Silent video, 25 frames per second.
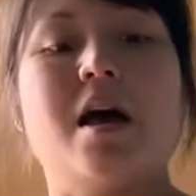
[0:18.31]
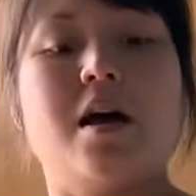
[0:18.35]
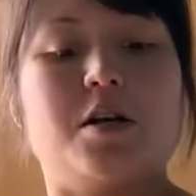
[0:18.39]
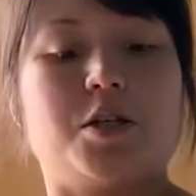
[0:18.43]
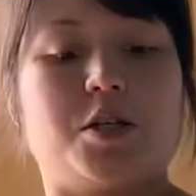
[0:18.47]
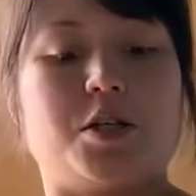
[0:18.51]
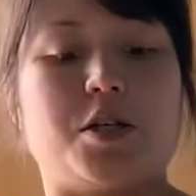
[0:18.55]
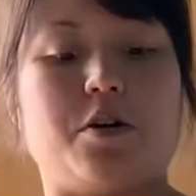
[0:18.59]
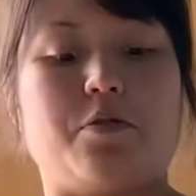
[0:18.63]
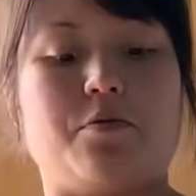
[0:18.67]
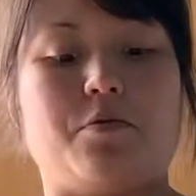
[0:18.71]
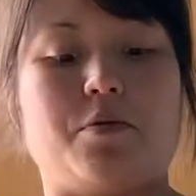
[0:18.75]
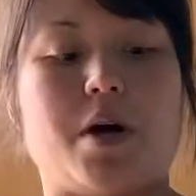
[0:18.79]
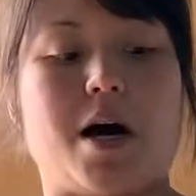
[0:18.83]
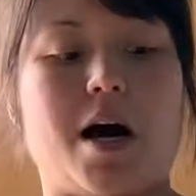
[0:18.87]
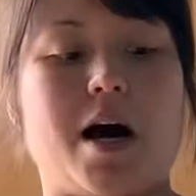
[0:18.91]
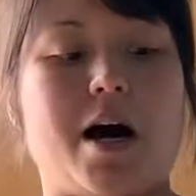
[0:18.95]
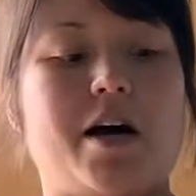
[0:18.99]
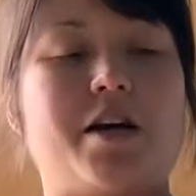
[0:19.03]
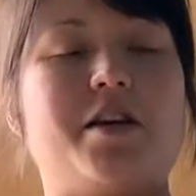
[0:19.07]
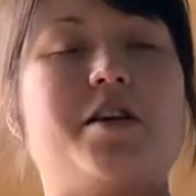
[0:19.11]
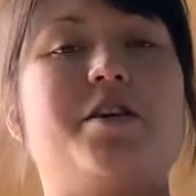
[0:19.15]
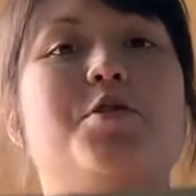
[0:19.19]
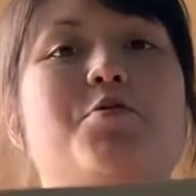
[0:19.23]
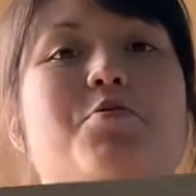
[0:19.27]

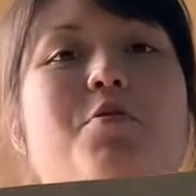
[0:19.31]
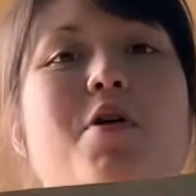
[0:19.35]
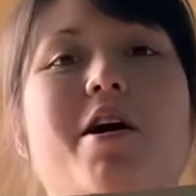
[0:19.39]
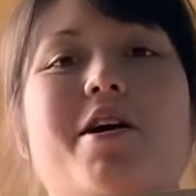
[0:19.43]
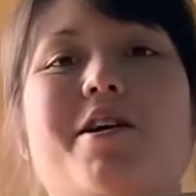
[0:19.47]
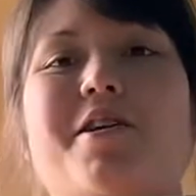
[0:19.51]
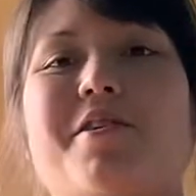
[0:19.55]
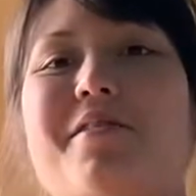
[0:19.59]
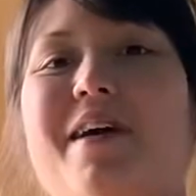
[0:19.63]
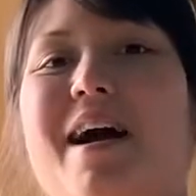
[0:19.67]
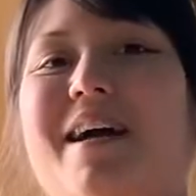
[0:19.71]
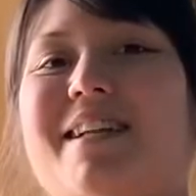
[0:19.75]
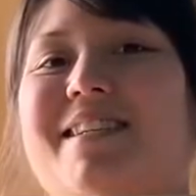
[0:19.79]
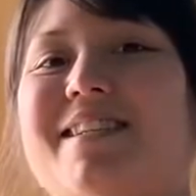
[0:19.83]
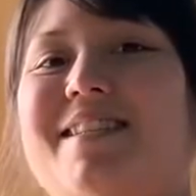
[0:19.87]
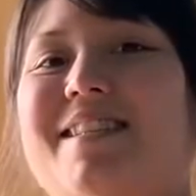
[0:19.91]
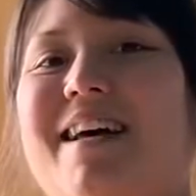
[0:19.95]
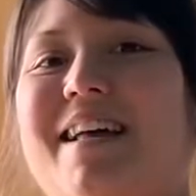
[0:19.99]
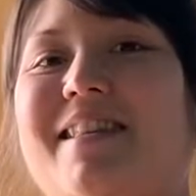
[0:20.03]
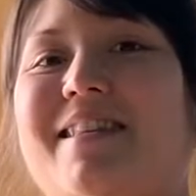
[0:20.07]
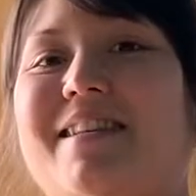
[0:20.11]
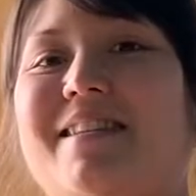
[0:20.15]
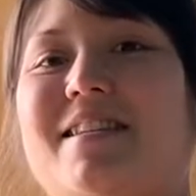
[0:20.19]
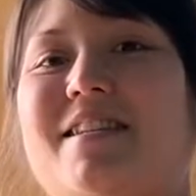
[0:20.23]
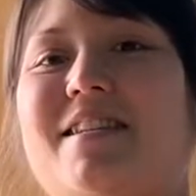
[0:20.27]
So you are correct in
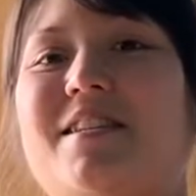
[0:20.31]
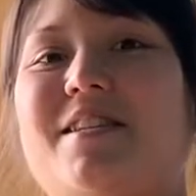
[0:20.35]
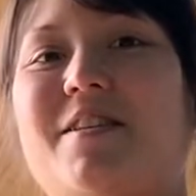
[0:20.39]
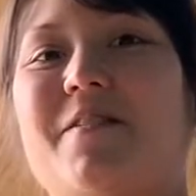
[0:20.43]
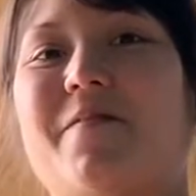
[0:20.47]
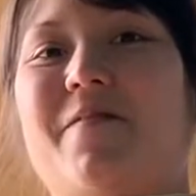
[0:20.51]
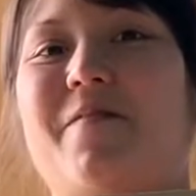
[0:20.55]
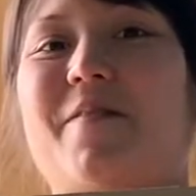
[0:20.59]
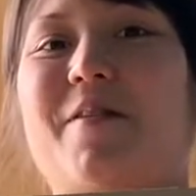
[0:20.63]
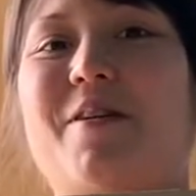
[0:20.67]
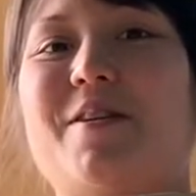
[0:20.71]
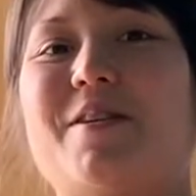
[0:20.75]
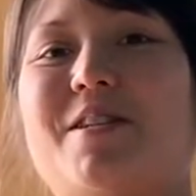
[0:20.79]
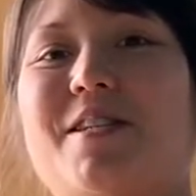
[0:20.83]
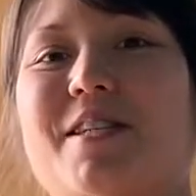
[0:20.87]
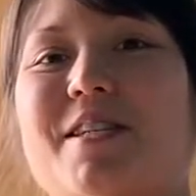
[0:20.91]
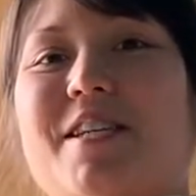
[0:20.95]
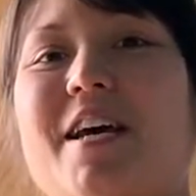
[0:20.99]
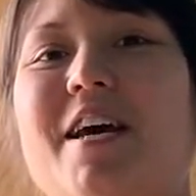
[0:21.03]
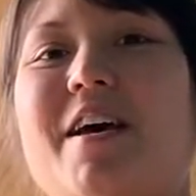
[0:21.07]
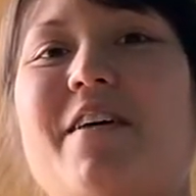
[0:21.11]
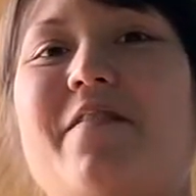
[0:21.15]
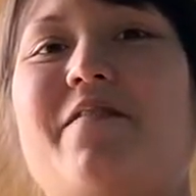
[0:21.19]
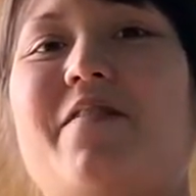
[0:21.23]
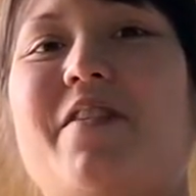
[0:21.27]
that this is the first
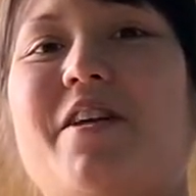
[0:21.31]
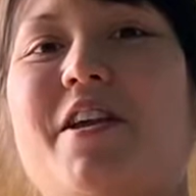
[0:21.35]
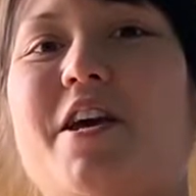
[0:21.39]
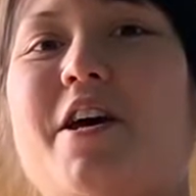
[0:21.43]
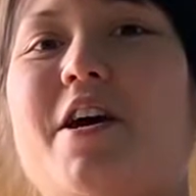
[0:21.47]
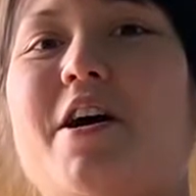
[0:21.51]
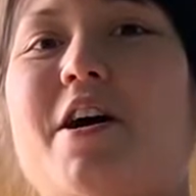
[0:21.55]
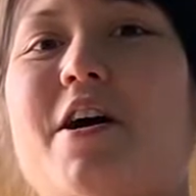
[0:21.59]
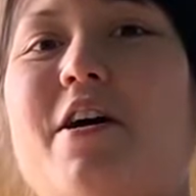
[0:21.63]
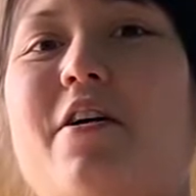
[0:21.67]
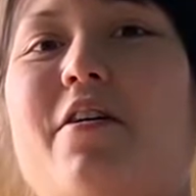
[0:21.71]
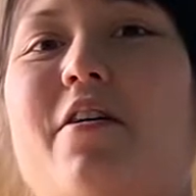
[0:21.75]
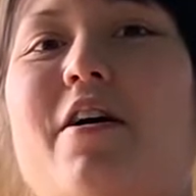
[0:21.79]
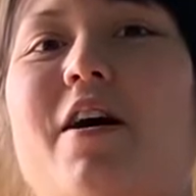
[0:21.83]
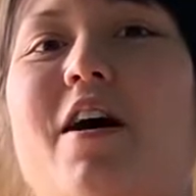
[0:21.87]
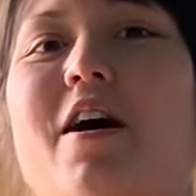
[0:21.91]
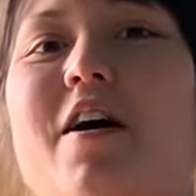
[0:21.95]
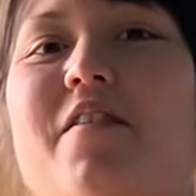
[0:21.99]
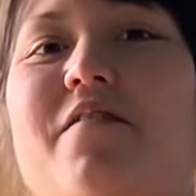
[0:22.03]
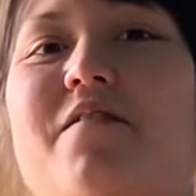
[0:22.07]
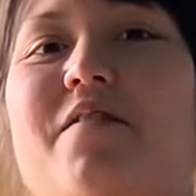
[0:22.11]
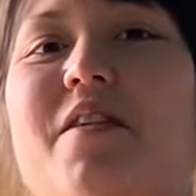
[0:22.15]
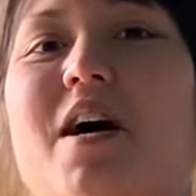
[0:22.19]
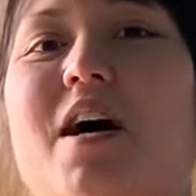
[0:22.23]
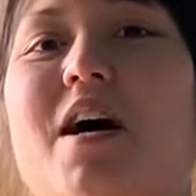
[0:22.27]
video
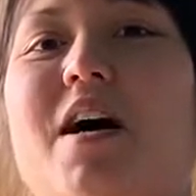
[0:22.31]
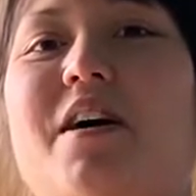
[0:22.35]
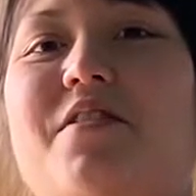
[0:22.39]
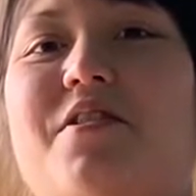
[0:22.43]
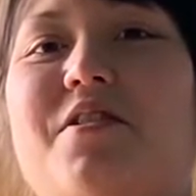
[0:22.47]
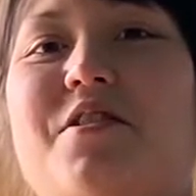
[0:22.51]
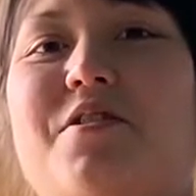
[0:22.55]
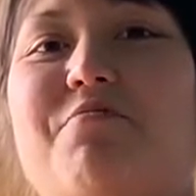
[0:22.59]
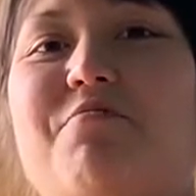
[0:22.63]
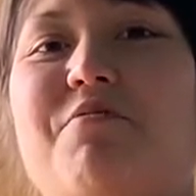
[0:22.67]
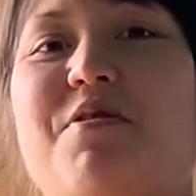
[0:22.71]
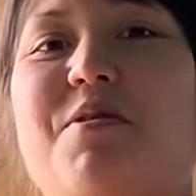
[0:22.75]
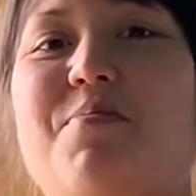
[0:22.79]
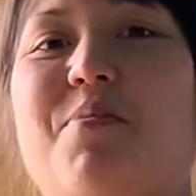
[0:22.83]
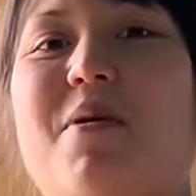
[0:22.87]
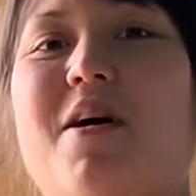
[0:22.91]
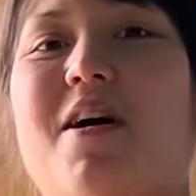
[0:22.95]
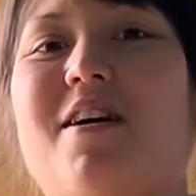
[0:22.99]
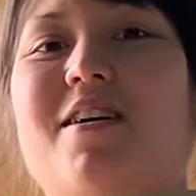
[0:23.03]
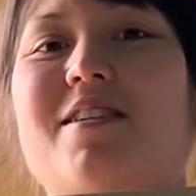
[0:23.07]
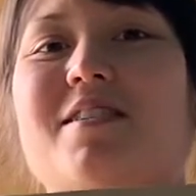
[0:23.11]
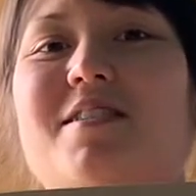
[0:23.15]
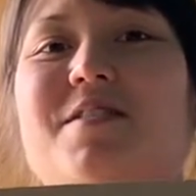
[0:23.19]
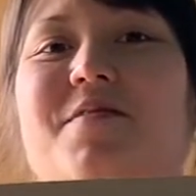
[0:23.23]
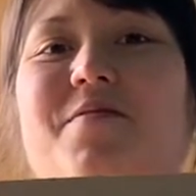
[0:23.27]
of the 3
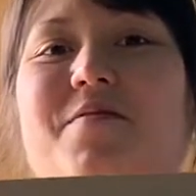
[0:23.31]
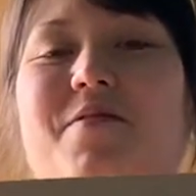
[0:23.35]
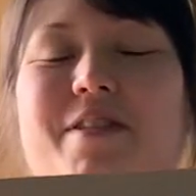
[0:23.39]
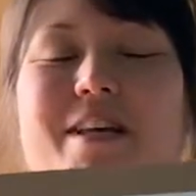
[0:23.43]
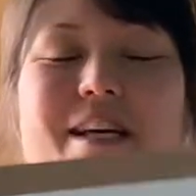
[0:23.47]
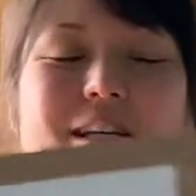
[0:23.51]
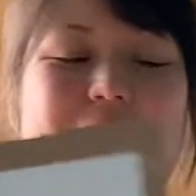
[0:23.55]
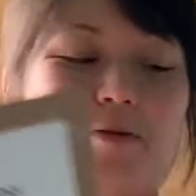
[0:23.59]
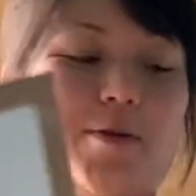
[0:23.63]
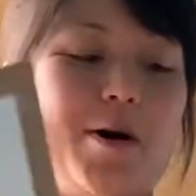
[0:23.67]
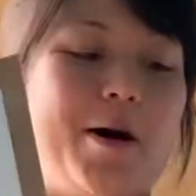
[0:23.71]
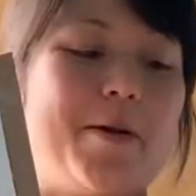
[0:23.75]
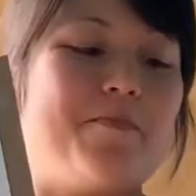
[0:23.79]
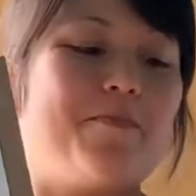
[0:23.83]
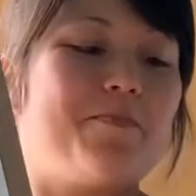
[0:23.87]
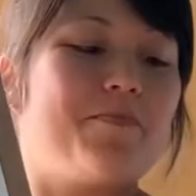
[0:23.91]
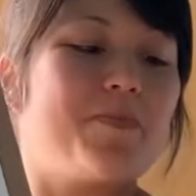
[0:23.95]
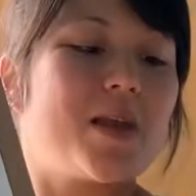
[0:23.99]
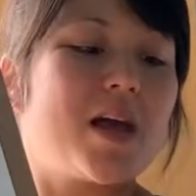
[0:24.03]
parts for this one.